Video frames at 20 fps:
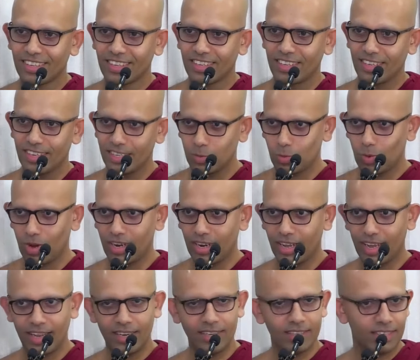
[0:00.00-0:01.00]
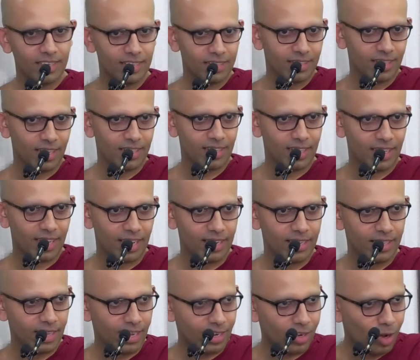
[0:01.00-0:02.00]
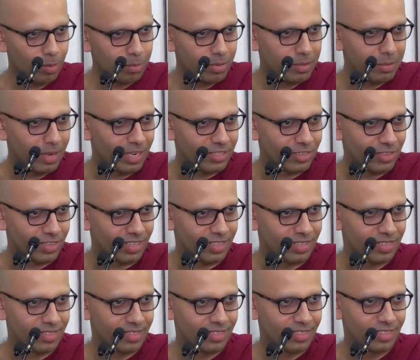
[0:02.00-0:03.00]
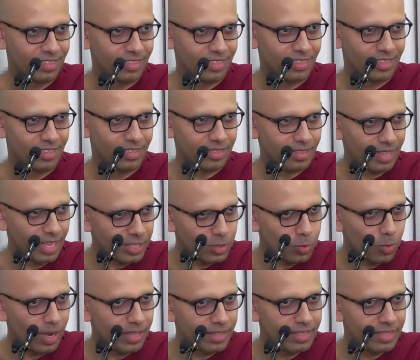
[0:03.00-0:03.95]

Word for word: Here's one hand, Here's the other hand, they are complementary. That's why